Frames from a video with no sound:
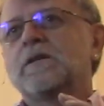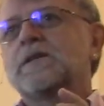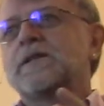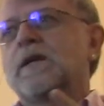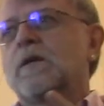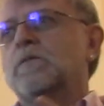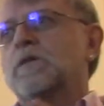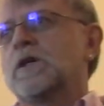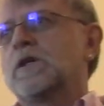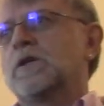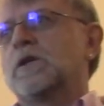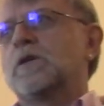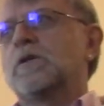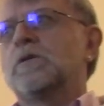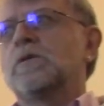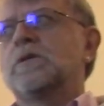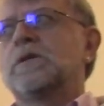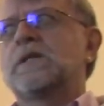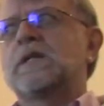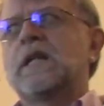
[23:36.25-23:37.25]
someone
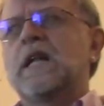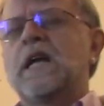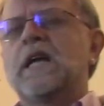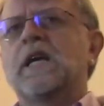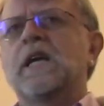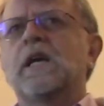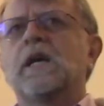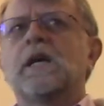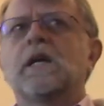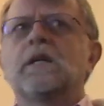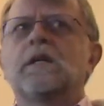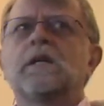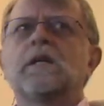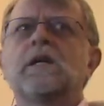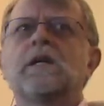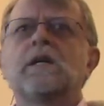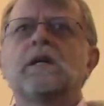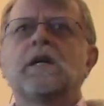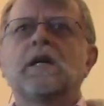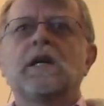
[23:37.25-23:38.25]
who's clingy and
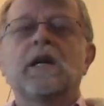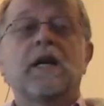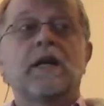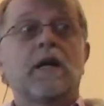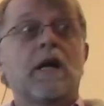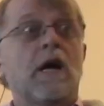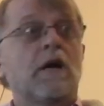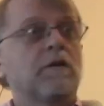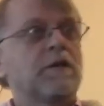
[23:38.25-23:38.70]
needy and now